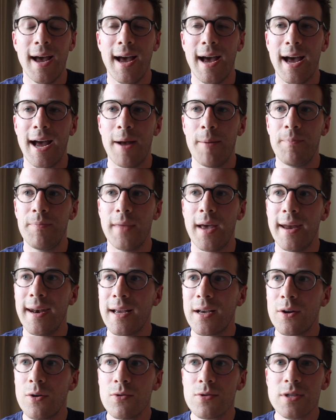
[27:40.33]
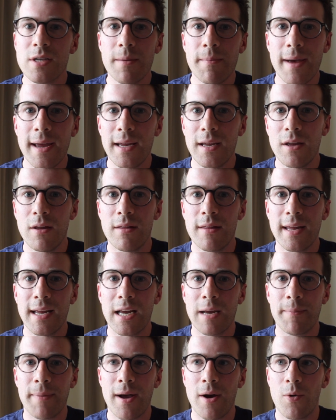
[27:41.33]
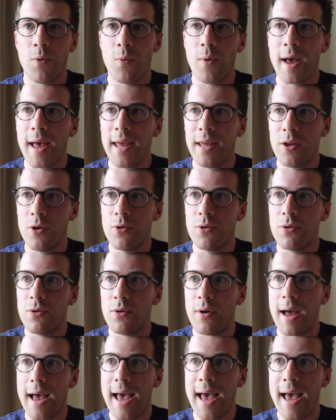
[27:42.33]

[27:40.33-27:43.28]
And it can also make you think about where your